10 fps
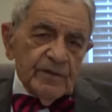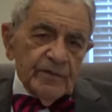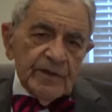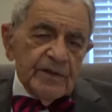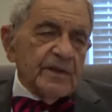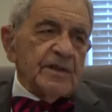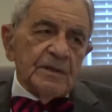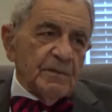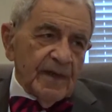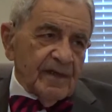we
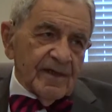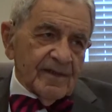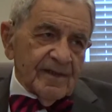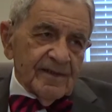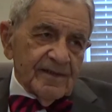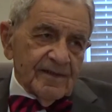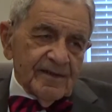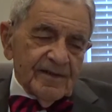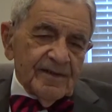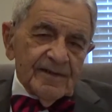didn't make it.
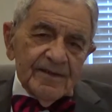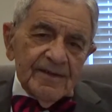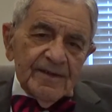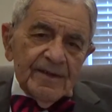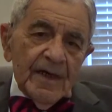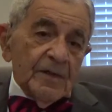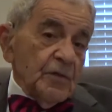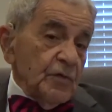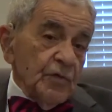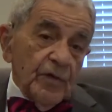I
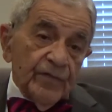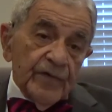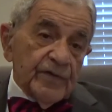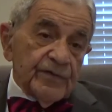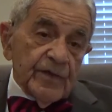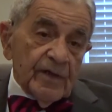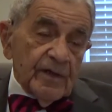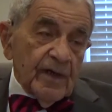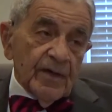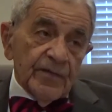don't know if he's done
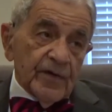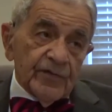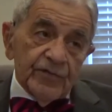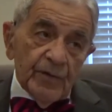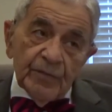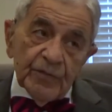other jobs